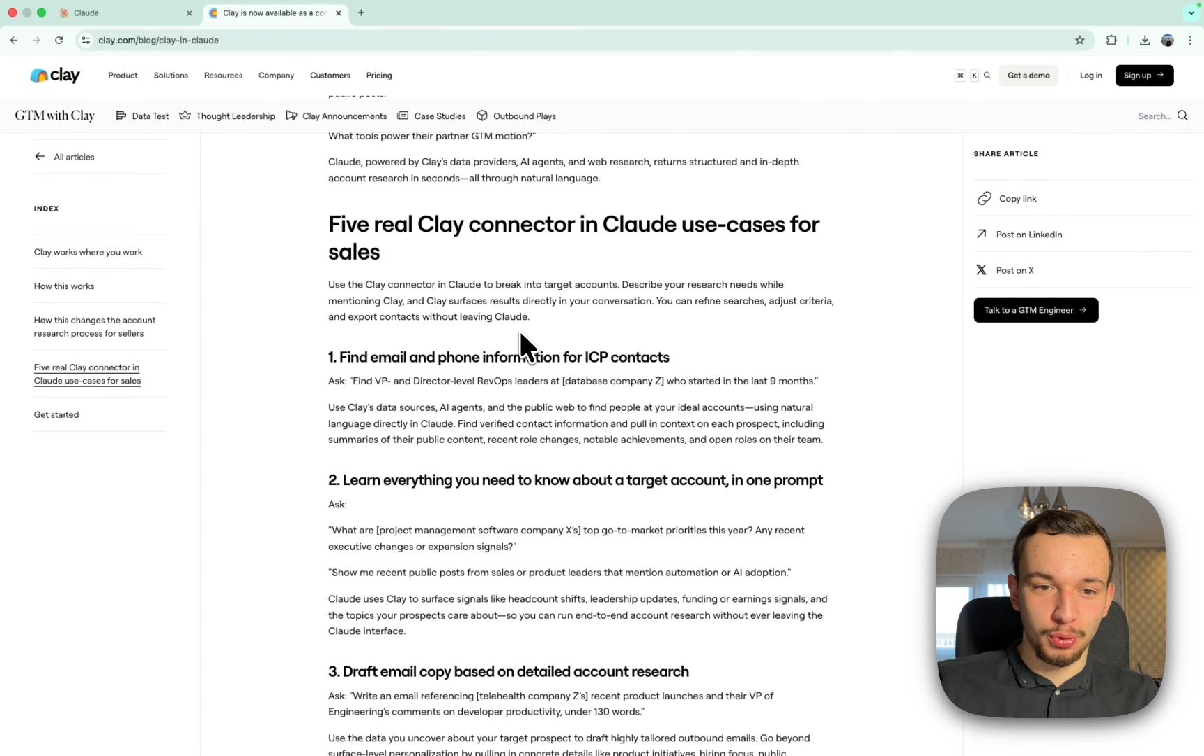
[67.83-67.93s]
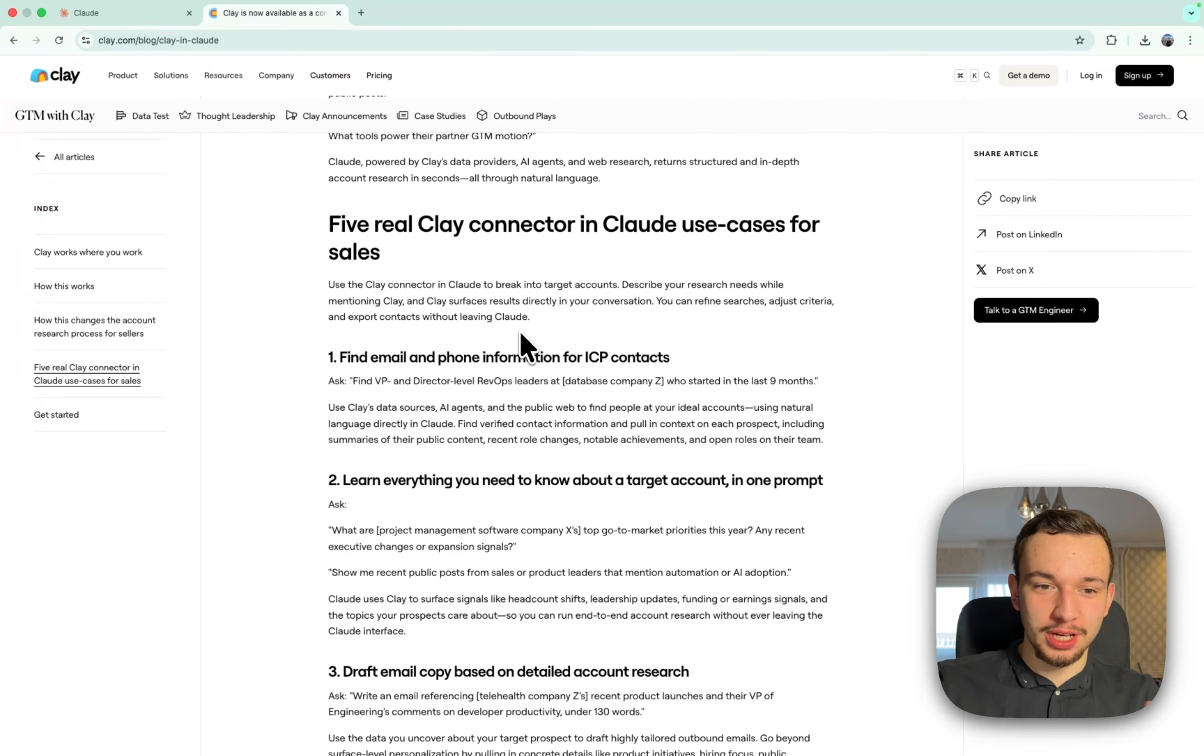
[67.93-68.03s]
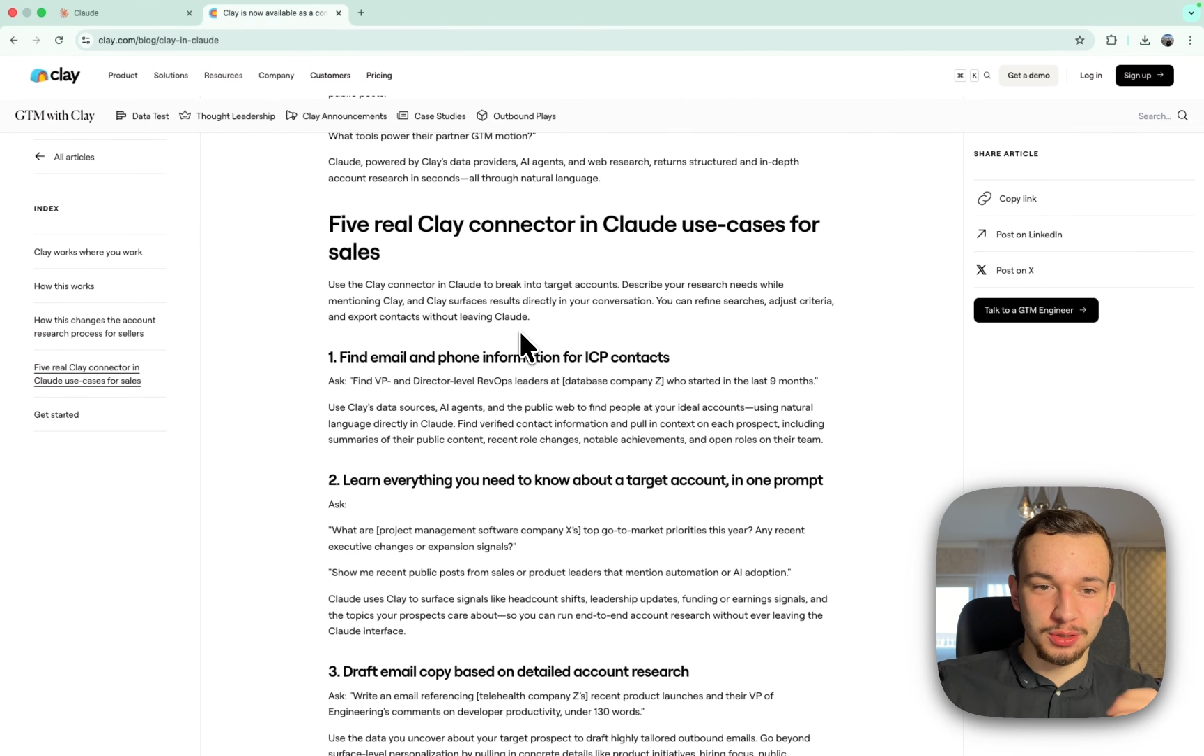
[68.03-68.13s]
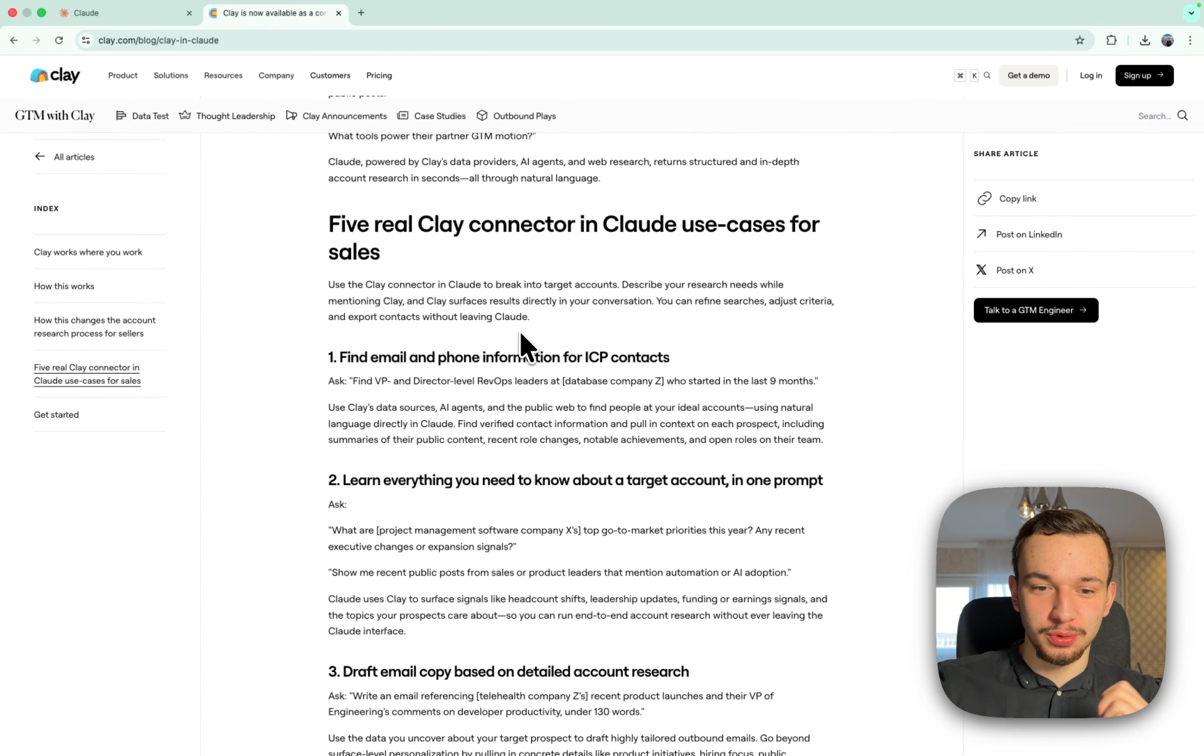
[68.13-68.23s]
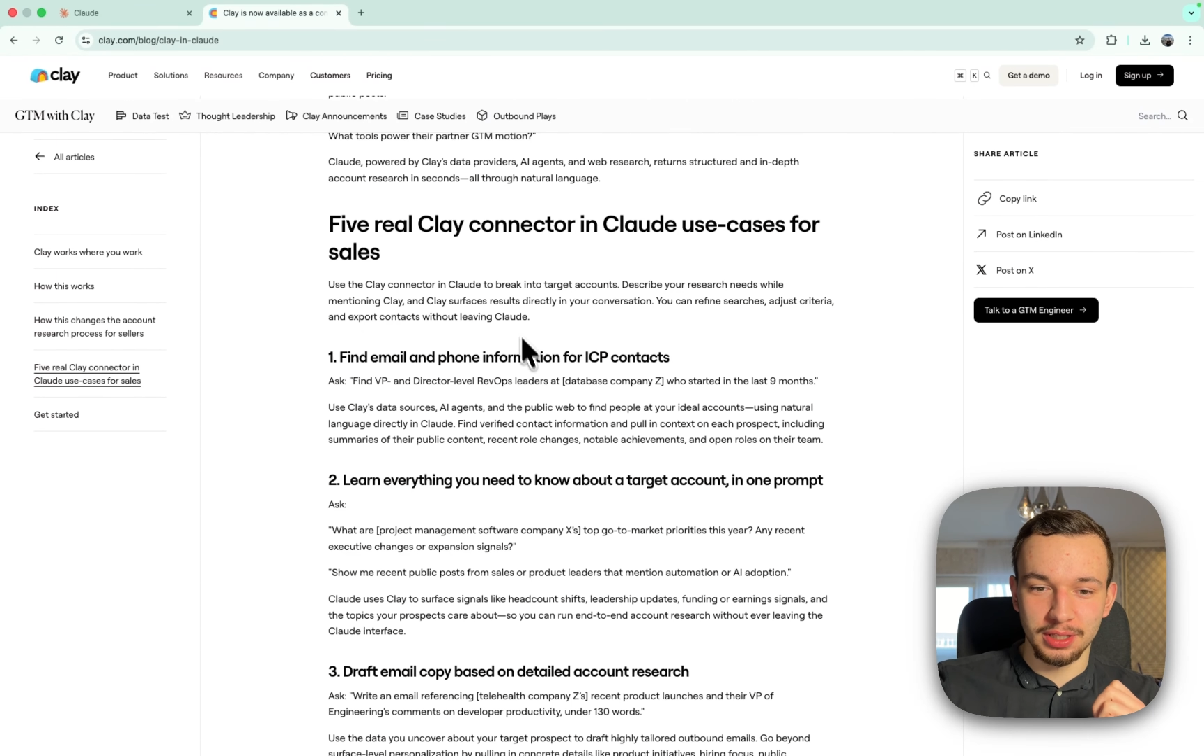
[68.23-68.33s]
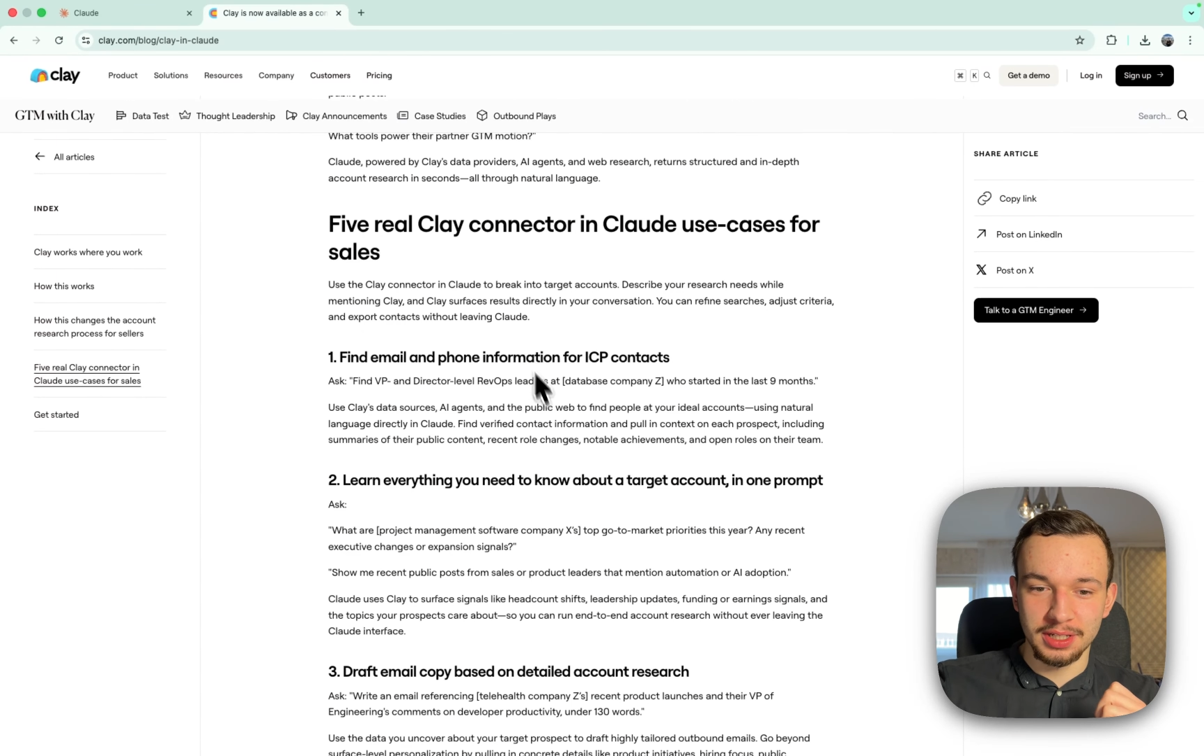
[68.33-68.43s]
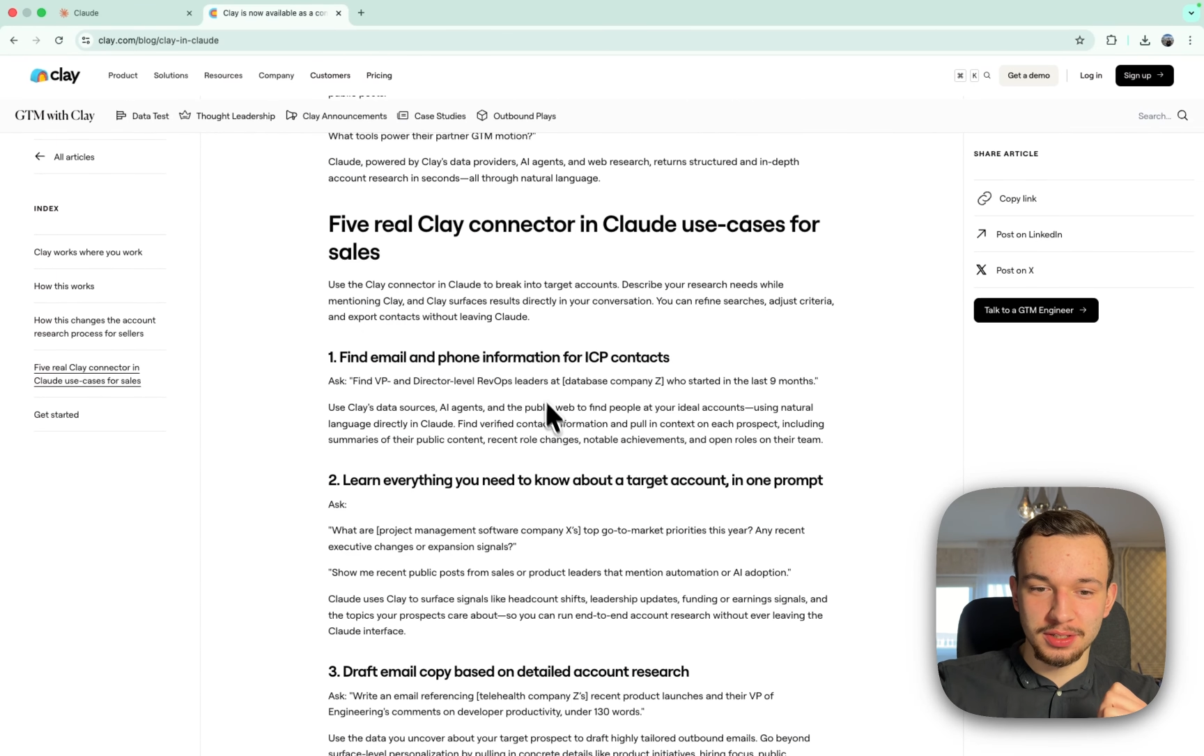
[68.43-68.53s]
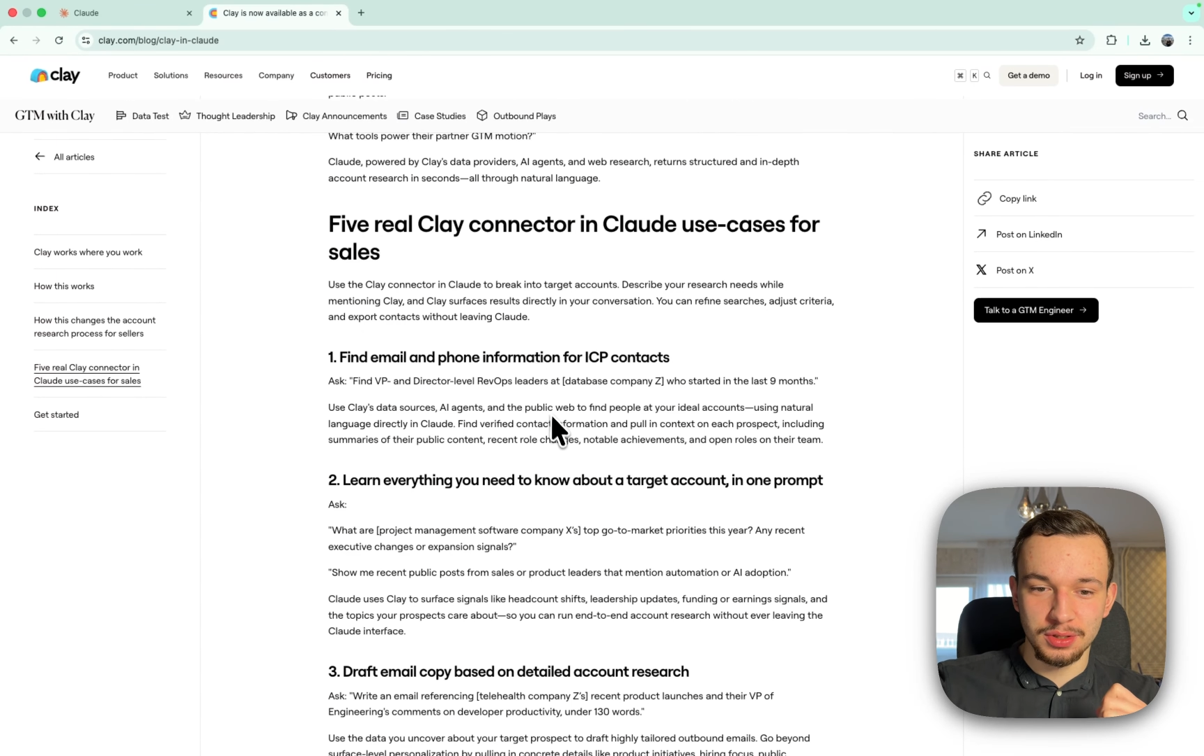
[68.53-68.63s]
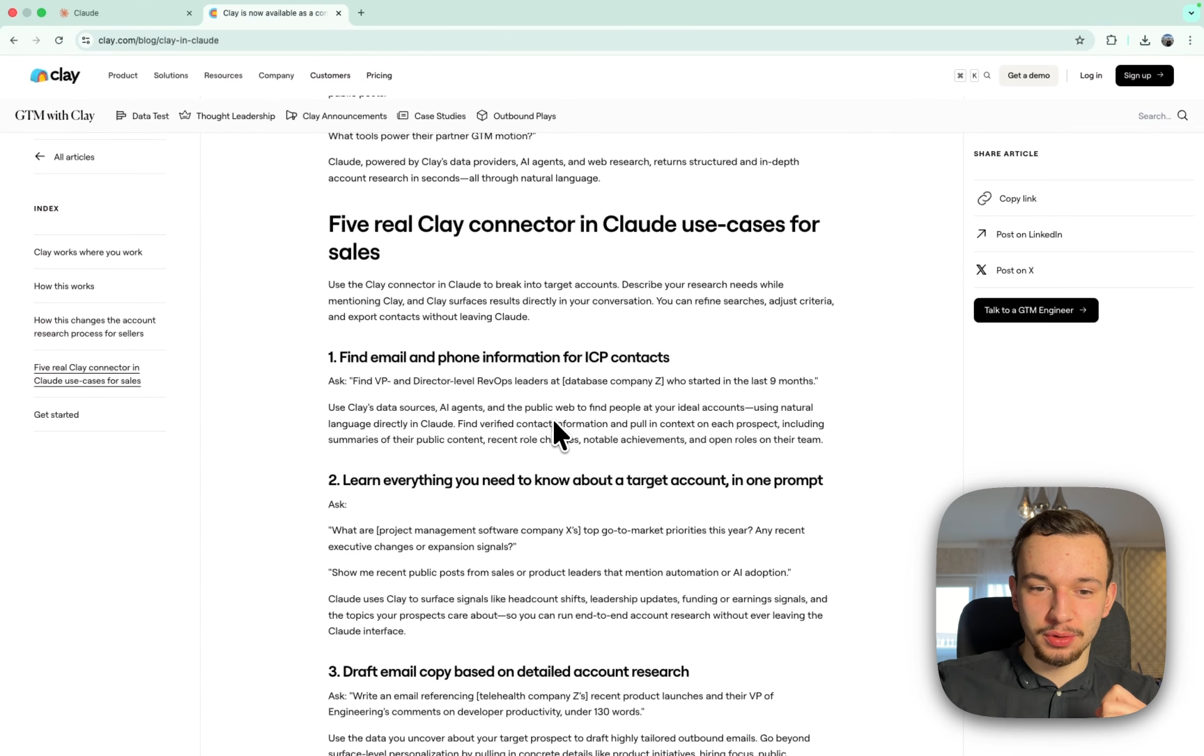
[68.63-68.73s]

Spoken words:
press release,